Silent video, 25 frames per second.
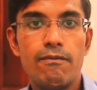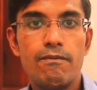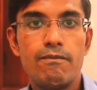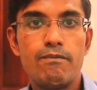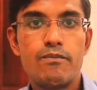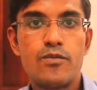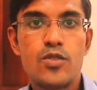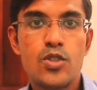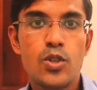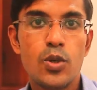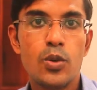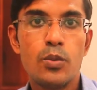
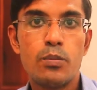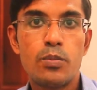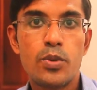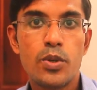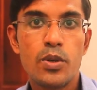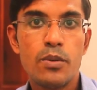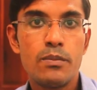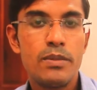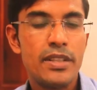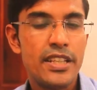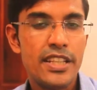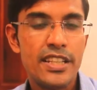So
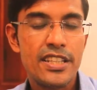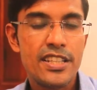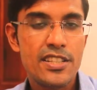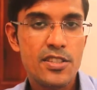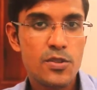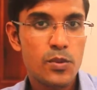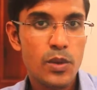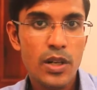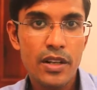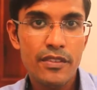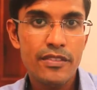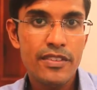probably this is
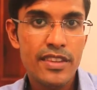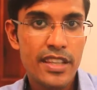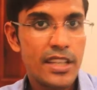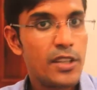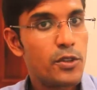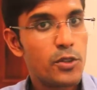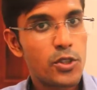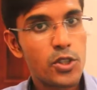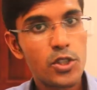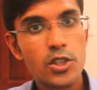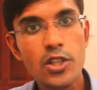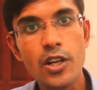one of the things you
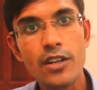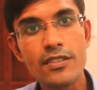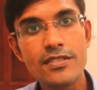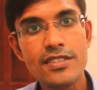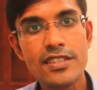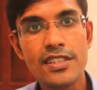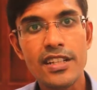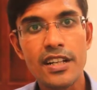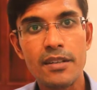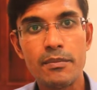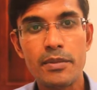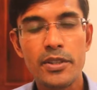should
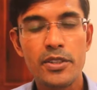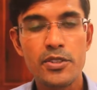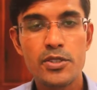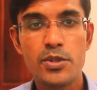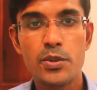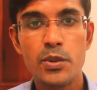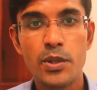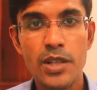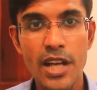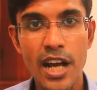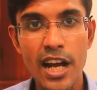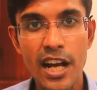consider because you
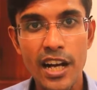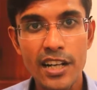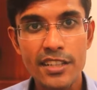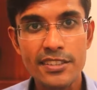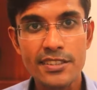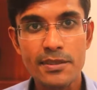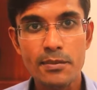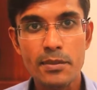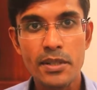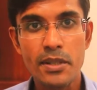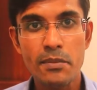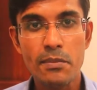want to hire
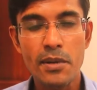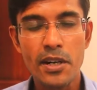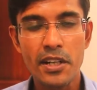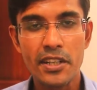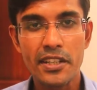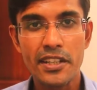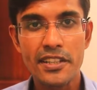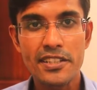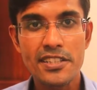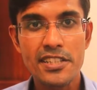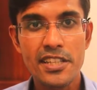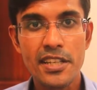somebody
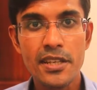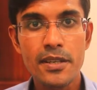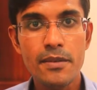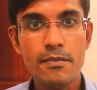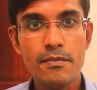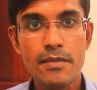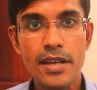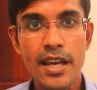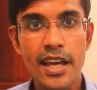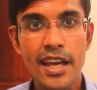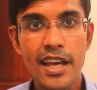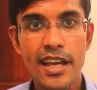marketing team
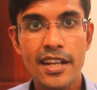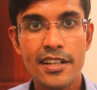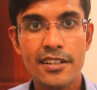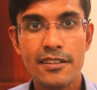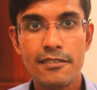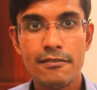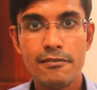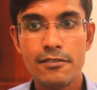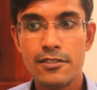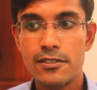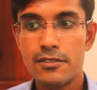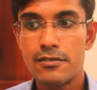and
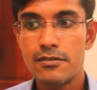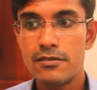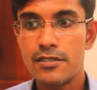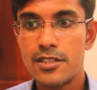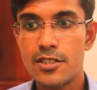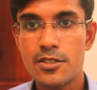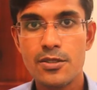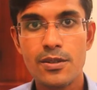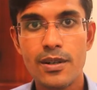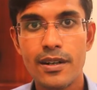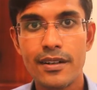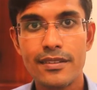
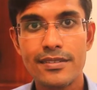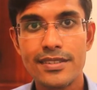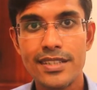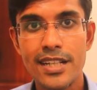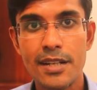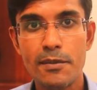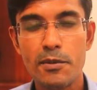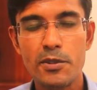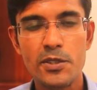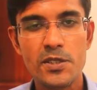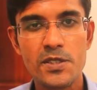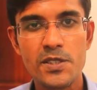doesn't understand
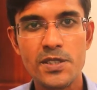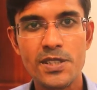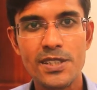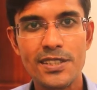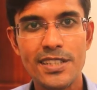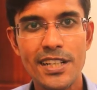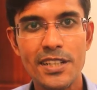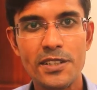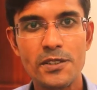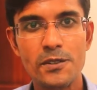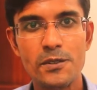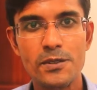about digital
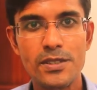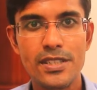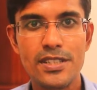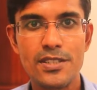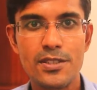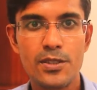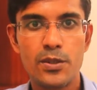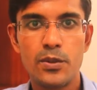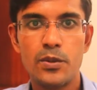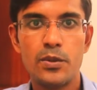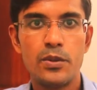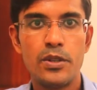technology,
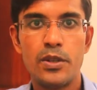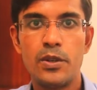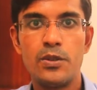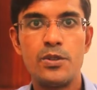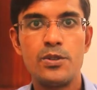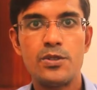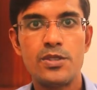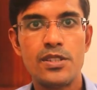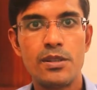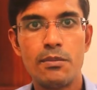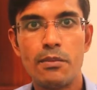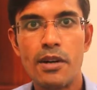so your
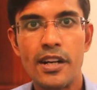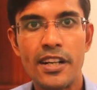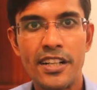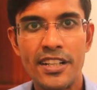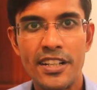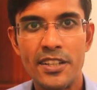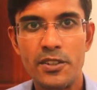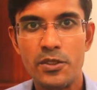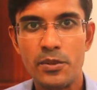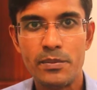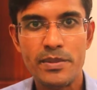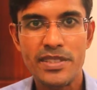digital
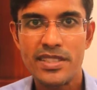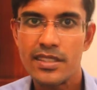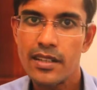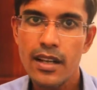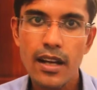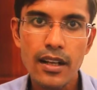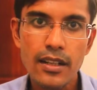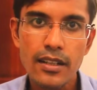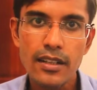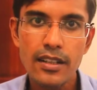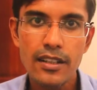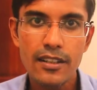marketing will
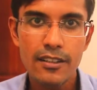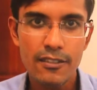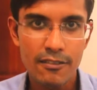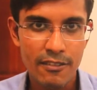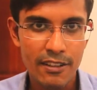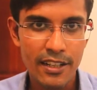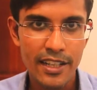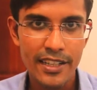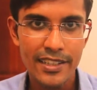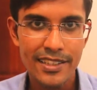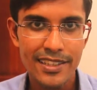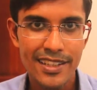suck,
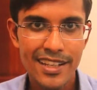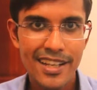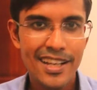right?